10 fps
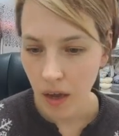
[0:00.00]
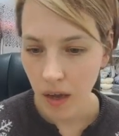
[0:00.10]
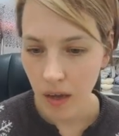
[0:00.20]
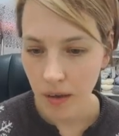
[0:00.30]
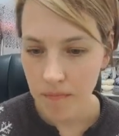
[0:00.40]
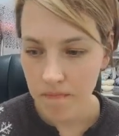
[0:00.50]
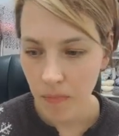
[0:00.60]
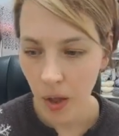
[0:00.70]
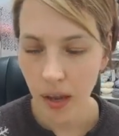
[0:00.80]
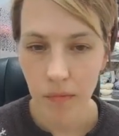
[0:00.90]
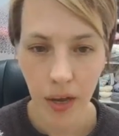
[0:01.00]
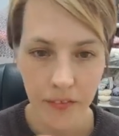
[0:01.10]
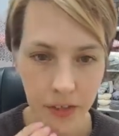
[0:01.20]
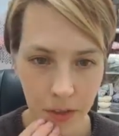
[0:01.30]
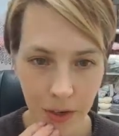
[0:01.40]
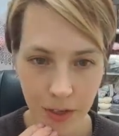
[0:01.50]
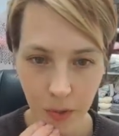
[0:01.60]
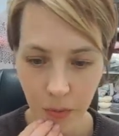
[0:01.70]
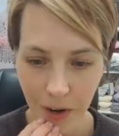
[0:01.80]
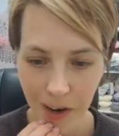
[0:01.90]
And my
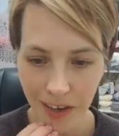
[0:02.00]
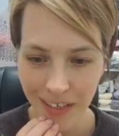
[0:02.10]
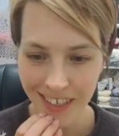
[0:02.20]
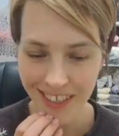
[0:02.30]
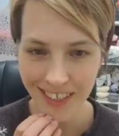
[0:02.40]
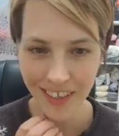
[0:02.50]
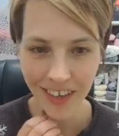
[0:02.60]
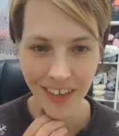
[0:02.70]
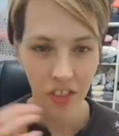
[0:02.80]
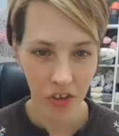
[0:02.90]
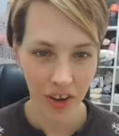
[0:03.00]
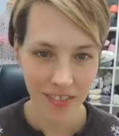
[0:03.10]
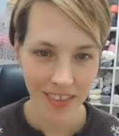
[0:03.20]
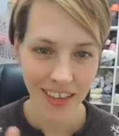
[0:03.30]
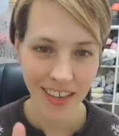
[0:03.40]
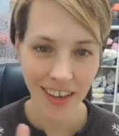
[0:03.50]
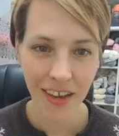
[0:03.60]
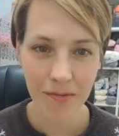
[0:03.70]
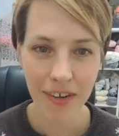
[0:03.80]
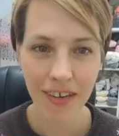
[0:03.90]
return to work is the third thing
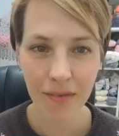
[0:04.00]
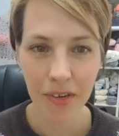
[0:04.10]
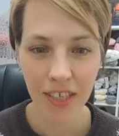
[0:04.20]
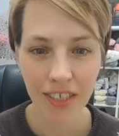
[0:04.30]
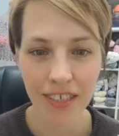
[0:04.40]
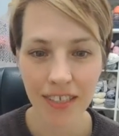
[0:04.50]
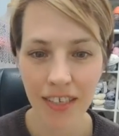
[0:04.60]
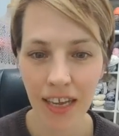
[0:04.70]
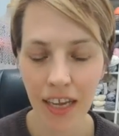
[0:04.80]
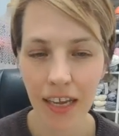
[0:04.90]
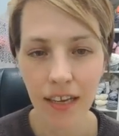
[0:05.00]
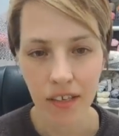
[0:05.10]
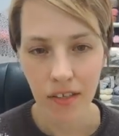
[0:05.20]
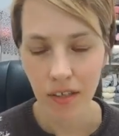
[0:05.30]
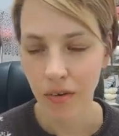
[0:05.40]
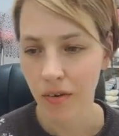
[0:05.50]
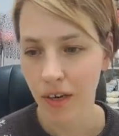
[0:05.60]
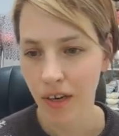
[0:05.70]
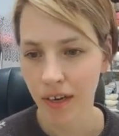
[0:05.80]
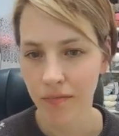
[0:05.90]
I want to mention today.
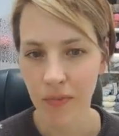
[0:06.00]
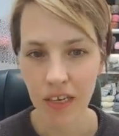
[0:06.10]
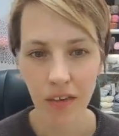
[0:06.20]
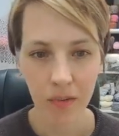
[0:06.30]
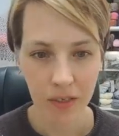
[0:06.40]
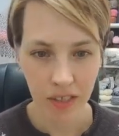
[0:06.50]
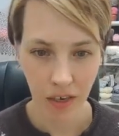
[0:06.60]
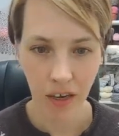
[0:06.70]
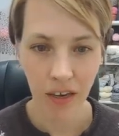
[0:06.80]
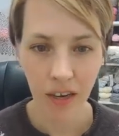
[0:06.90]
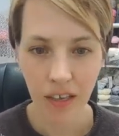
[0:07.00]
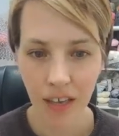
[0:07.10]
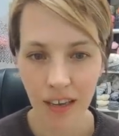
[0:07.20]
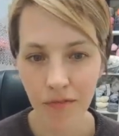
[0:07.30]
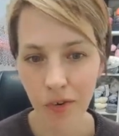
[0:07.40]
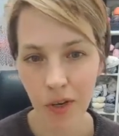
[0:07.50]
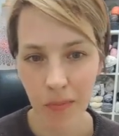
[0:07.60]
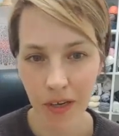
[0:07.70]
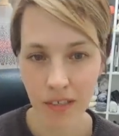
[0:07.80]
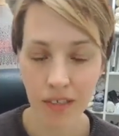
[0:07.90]
So I've been on maternity leave for
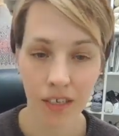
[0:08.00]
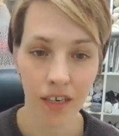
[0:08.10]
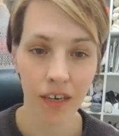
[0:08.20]
the past